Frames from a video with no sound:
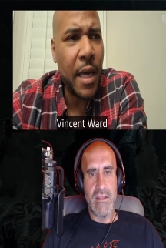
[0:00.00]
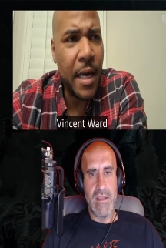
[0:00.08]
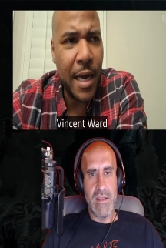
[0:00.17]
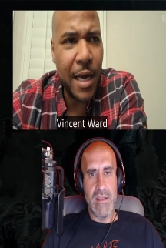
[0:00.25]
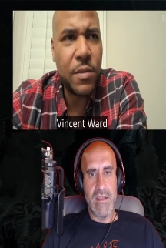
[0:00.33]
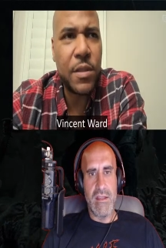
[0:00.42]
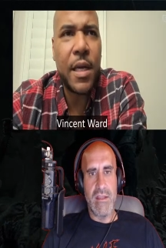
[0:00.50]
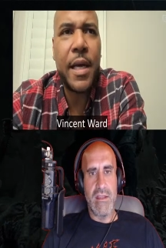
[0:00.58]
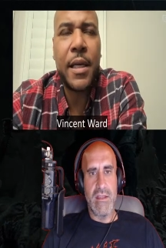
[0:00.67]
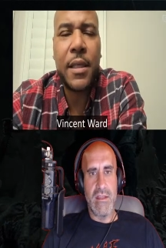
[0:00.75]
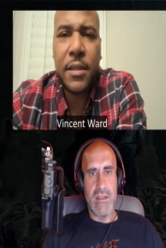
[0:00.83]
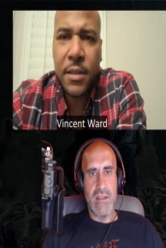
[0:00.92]
Speaker 1: And I was
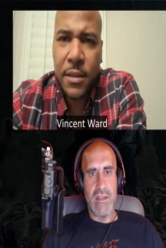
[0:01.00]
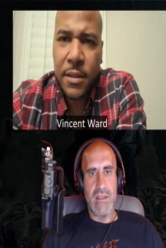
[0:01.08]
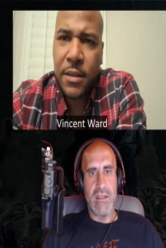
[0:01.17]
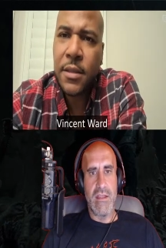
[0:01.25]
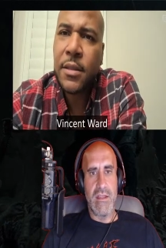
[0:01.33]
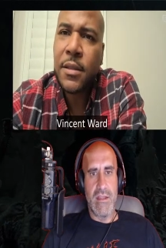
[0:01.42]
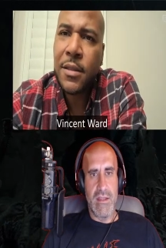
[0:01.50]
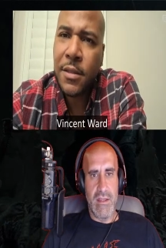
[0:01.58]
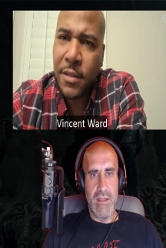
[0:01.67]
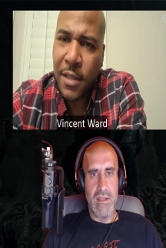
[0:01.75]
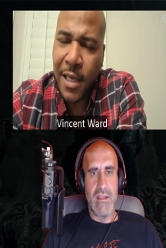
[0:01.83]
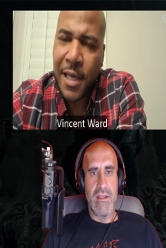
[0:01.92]
like,
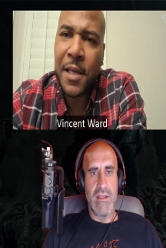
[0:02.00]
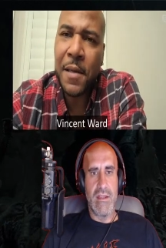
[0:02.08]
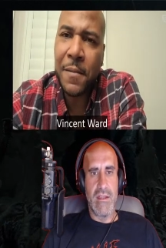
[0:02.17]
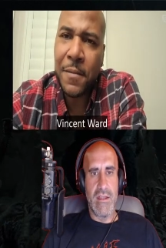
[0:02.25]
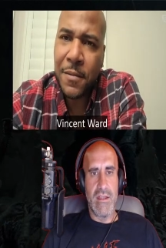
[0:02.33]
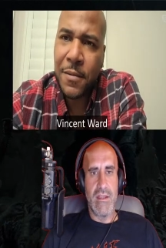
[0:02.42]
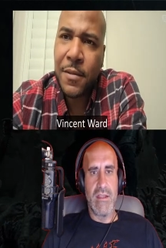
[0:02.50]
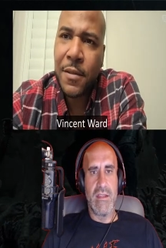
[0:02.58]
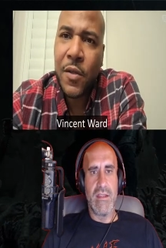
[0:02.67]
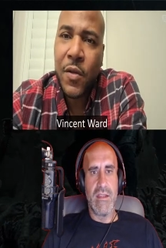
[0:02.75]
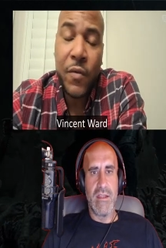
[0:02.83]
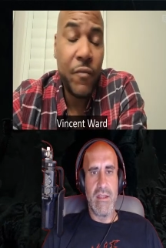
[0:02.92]
"Thank you,"
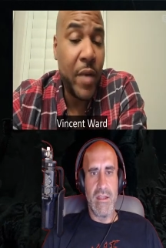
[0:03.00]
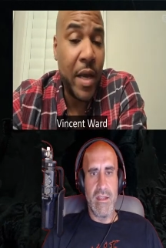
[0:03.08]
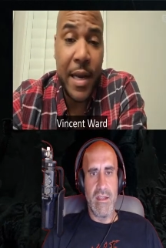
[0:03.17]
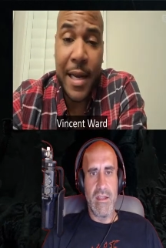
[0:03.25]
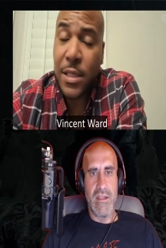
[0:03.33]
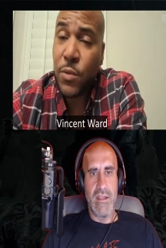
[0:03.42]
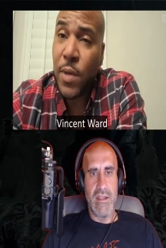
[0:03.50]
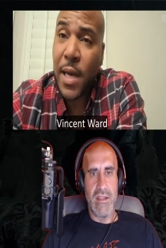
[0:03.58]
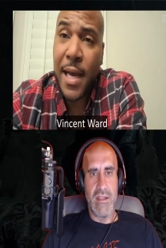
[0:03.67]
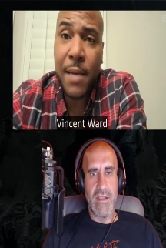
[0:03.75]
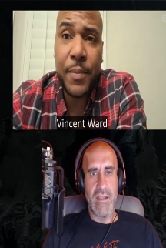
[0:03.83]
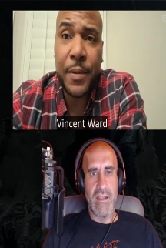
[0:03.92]
and that's what
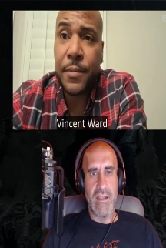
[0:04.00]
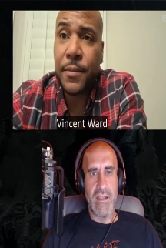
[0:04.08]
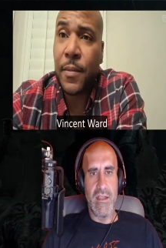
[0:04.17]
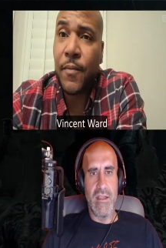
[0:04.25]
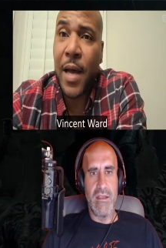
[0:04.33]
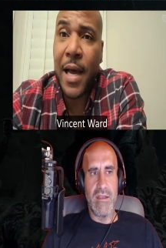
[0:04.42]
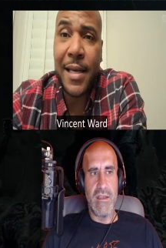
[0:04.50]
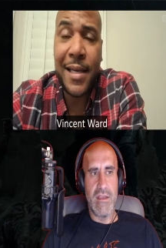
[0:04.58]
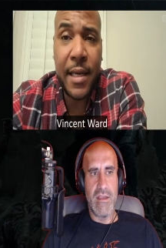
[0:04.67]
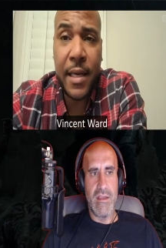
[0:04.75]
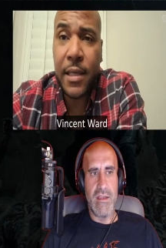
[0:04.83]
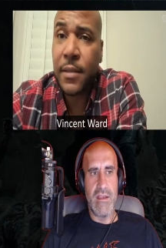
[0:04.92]
happened I
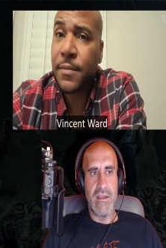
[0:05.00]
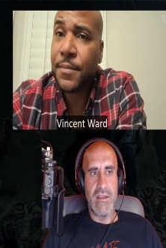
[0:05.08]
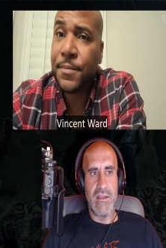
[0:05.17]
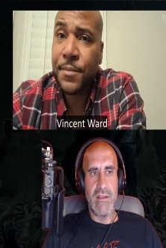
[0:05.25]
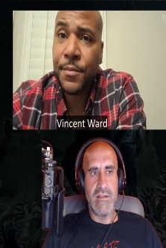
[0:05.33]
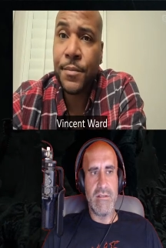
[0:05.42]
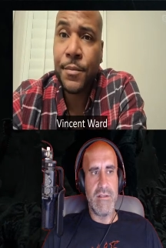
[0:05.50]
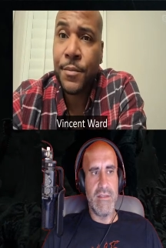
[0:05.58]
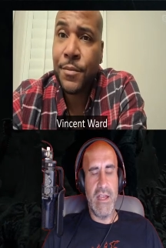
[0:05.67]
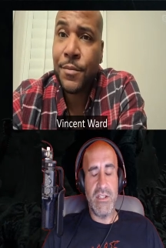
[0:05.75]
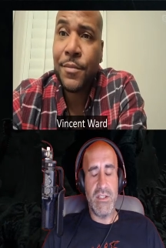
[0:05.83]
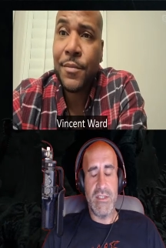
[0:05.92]
did it.
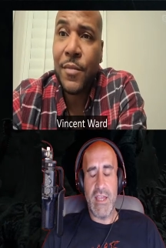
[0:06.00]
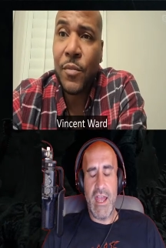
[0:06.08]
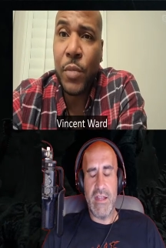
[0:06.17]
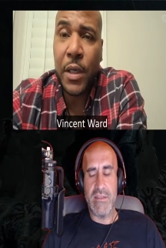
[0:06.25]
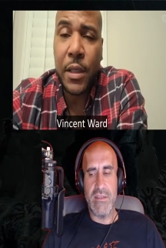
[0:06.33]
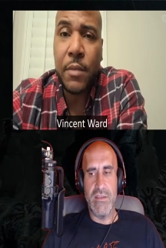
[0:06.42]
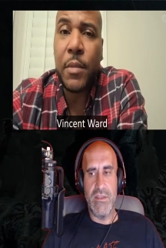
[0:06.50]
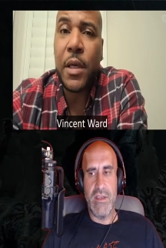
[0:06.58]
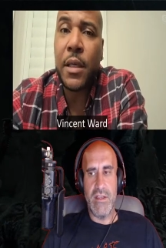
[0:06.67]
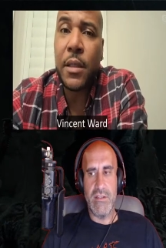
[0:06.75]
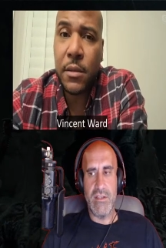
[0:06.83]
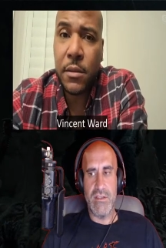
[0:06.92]
Speaker 2: That just adds but, to
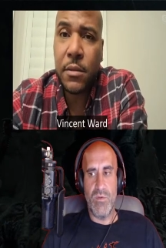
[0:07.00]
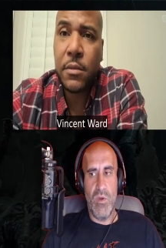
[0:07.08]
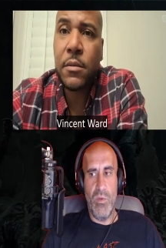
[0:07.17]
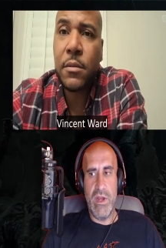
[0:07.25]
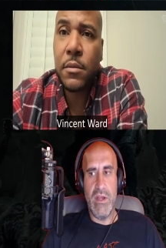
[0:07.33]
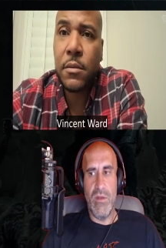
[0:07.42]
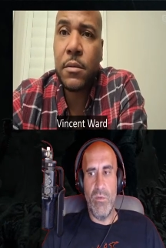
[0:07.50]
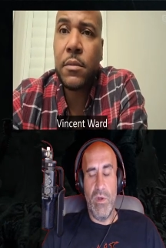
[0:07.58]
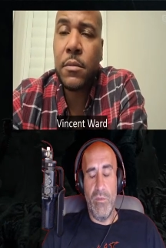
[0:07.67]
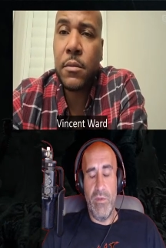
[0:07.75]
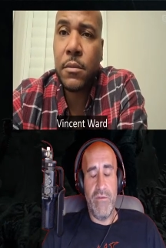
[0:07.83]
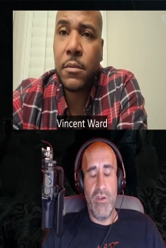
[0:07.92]
the just what we
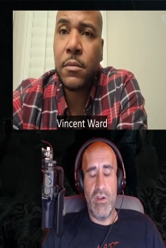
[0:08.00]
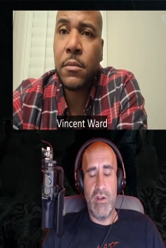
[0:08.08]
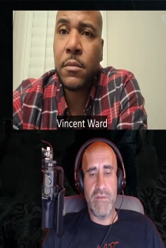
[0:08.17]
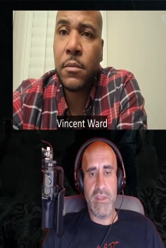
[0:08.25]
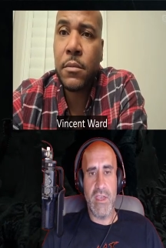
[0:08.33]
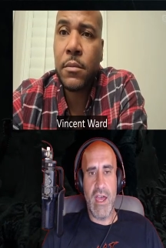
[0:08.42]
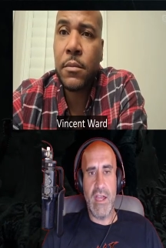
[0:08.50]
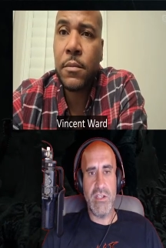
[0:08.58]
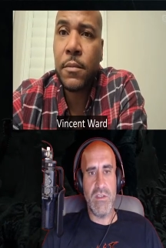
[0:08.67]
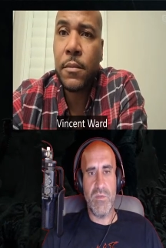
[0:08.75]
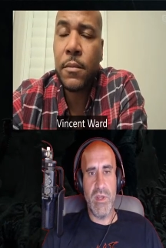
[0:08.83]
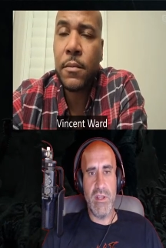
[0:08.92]
what we've heard of
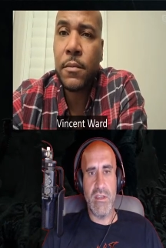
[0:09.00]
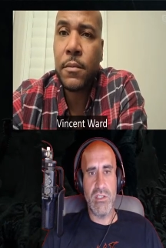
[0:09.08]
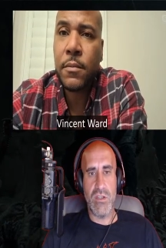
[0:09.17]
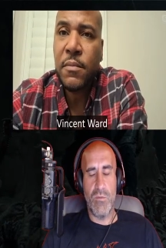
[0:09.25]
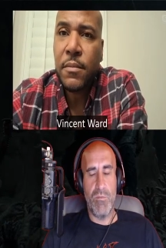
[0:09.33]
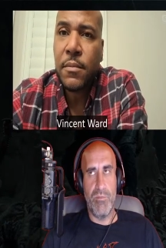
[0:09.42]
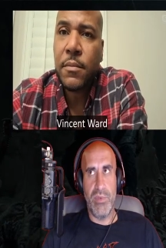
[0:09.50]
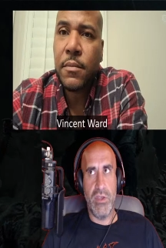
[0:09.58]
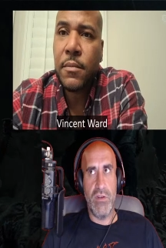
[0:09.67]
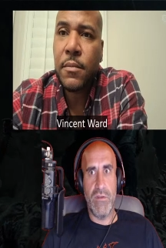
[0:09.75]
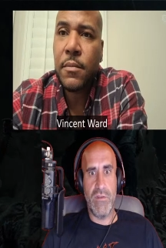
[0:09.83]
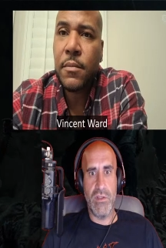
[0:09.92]
Scott just being such a
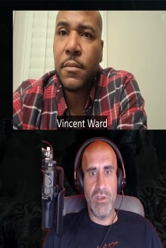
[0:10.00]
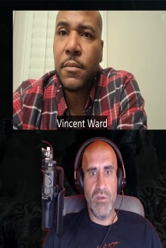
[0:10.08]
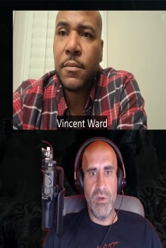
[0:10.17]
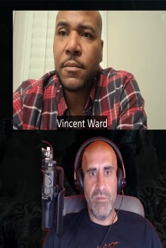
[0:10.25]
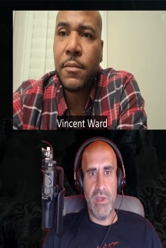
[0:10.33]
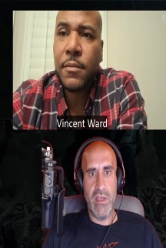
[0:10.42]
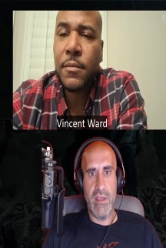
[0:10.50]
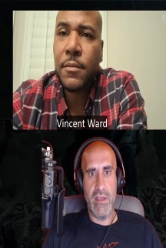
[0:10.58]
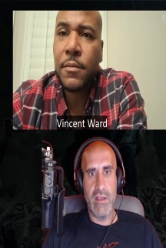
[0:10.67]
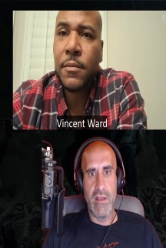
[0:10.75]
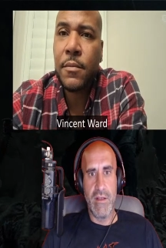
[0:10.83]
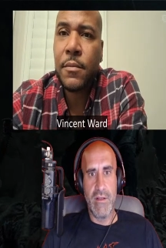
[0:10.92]
beautiful human
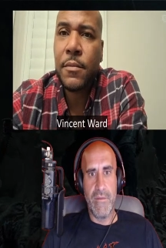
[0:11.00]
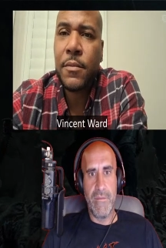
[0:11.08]
being.